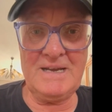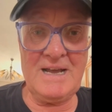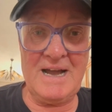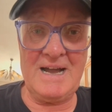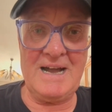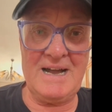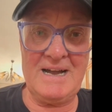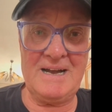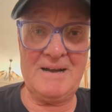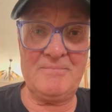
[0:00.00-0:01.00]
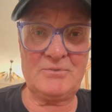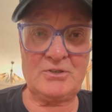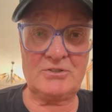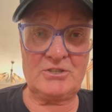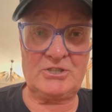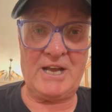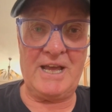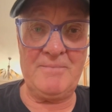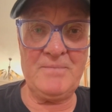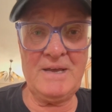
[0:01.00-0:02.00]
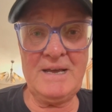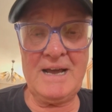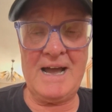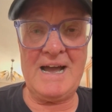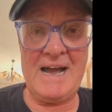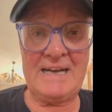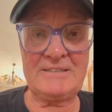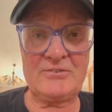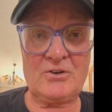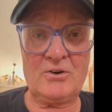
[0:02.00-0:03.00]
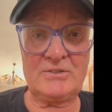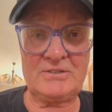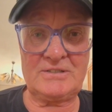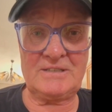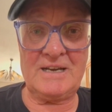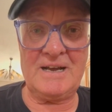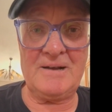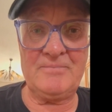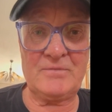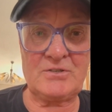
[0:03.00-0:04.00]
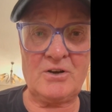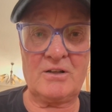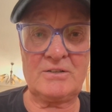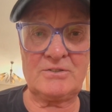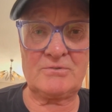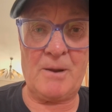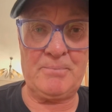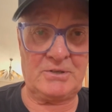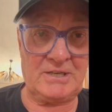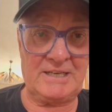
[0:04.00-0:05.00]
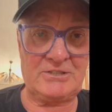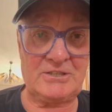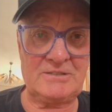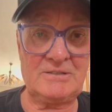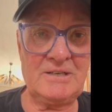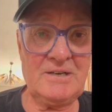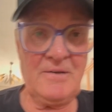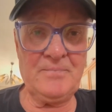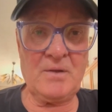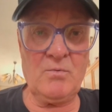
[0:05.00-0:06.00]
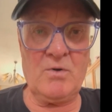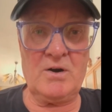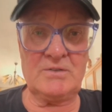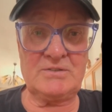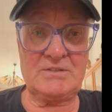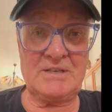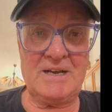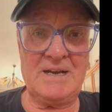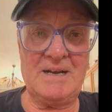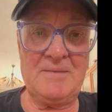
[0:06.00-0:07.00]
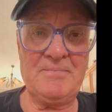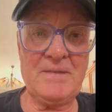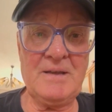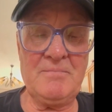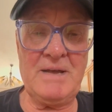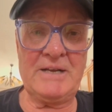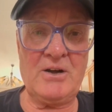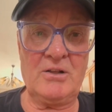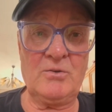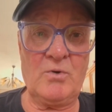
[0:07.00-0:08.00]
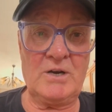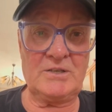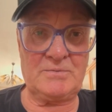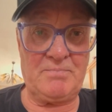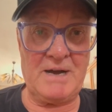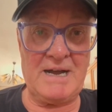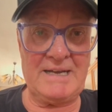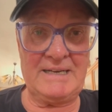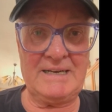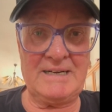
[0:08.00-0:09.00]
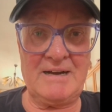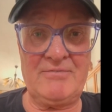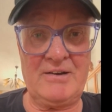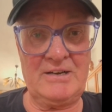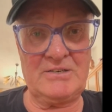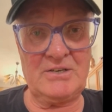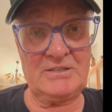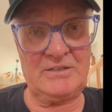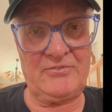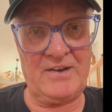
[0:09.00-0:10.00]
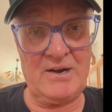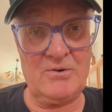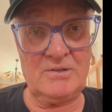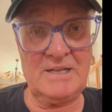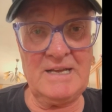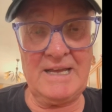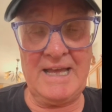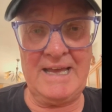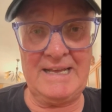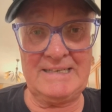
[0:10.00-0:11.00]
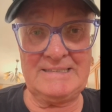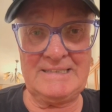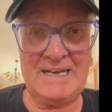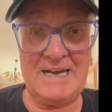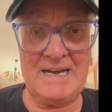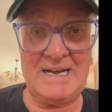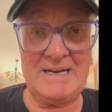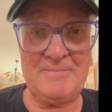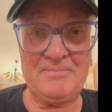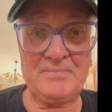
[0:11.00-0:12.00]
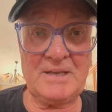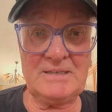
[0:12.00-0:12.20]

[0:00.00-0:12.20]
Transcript: Um, such a shame. Uh, and of course, um, Scotland's reputation was um, made all the worse by uh, a very dirty foul in um,